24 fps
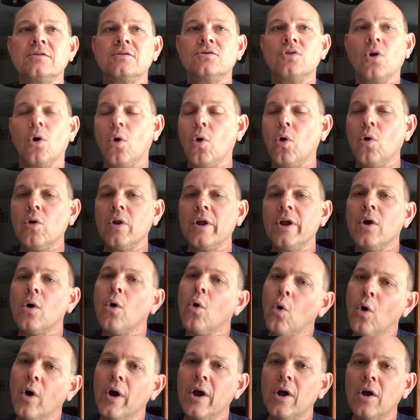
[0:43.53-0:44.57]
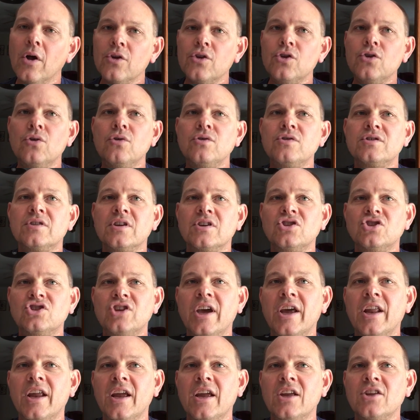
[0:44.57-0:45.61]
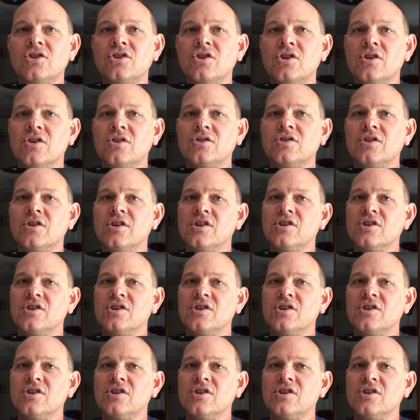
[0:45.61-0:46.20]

the only oil used in jet engines